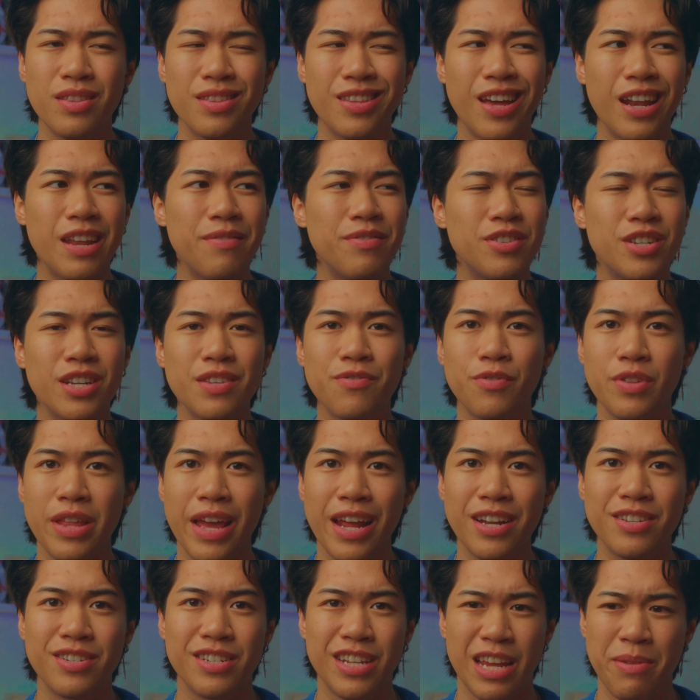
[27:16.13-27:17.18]
not even just for
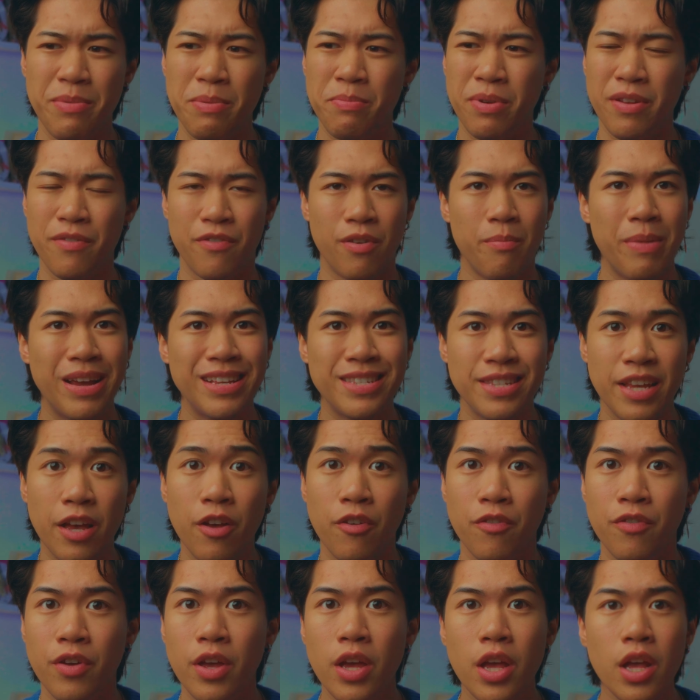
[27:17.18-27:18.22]
the entertainment, but for
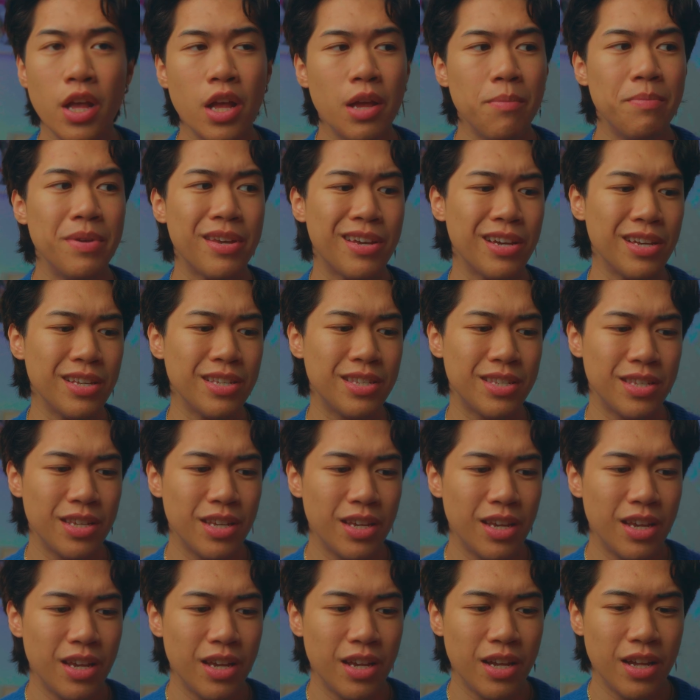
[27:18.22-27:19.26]
myself. Because
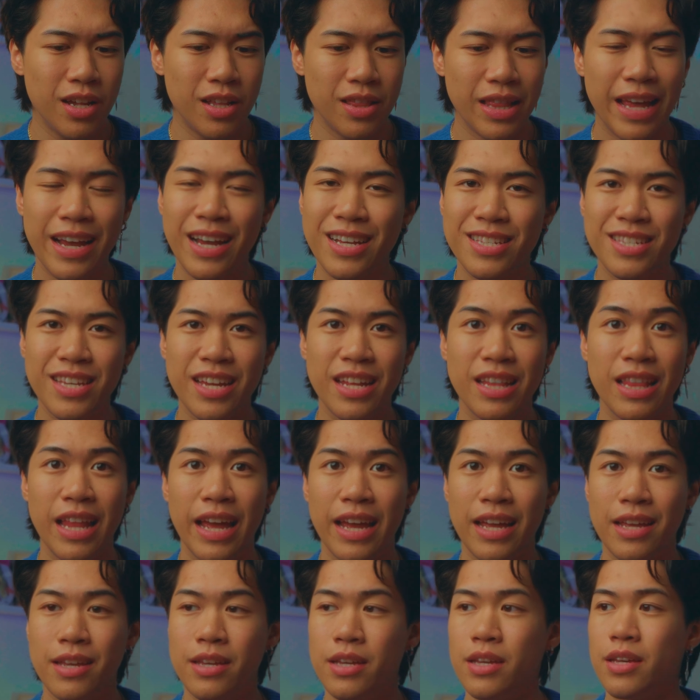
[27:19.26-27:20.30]
like I said,
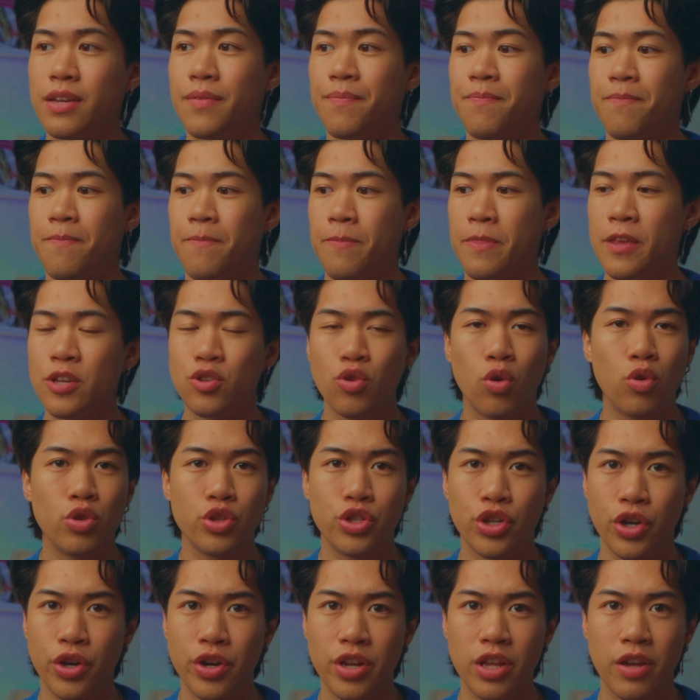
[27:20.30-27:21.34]
like, this whole
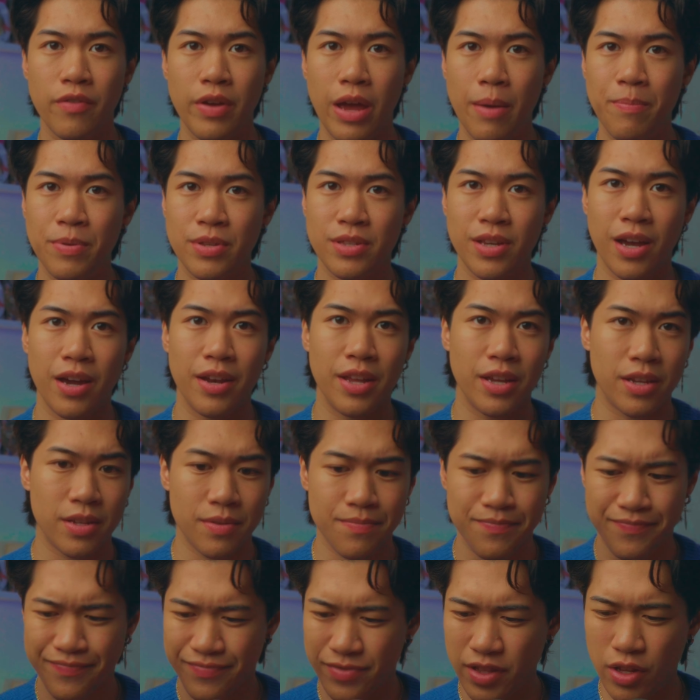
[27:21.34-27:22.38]
journey of episodic,
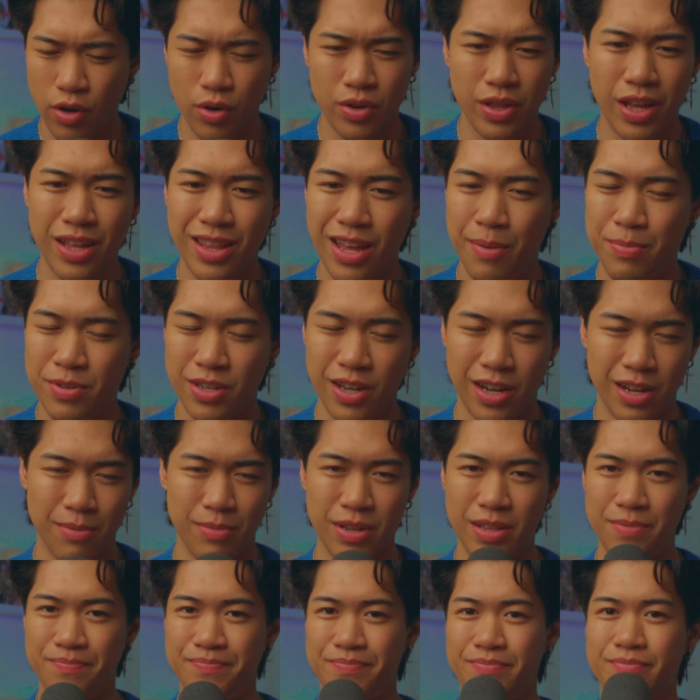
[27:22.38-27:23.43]
or not episodic,
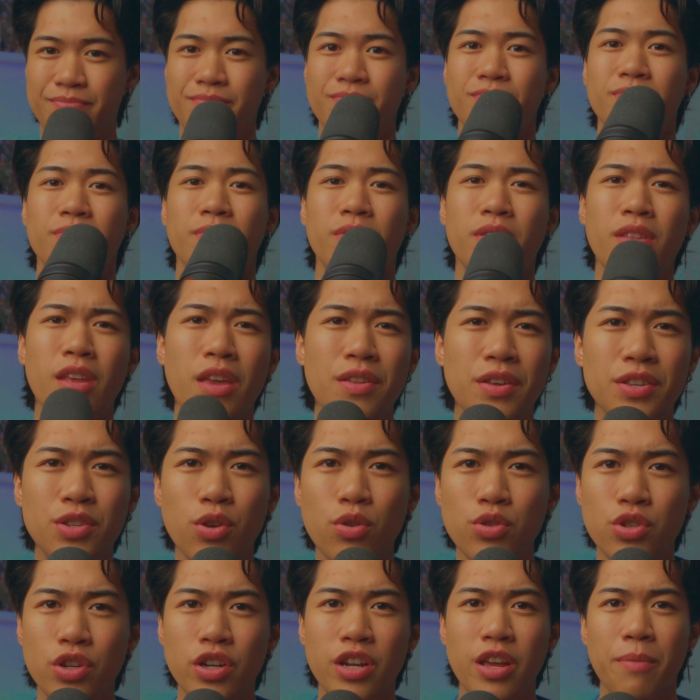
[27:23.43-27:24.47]
but this
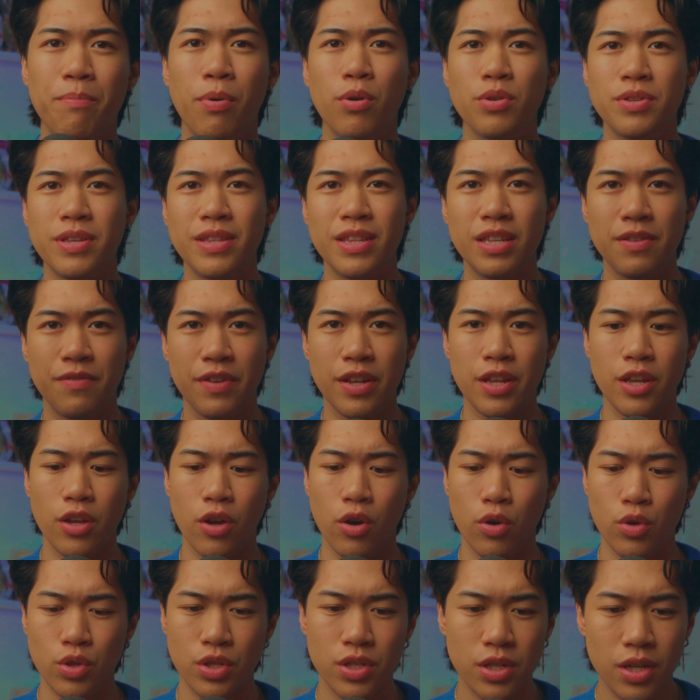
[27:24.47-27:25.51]
whole journey of posting these
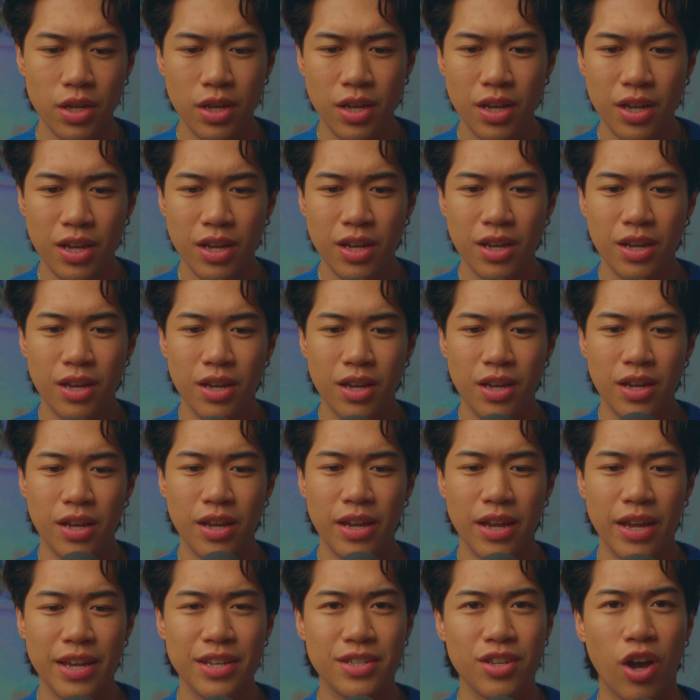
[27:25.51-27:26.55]
videos
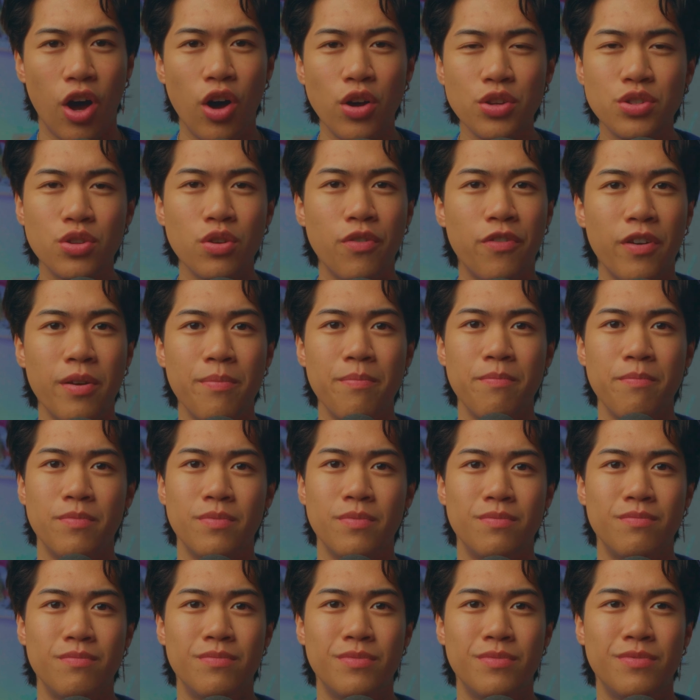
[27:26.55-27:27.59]
is also for
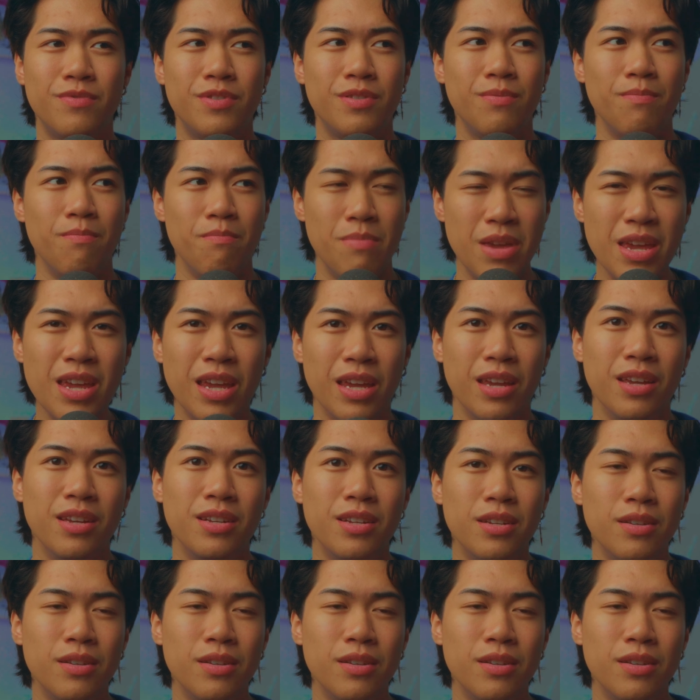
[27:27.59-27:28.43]
me,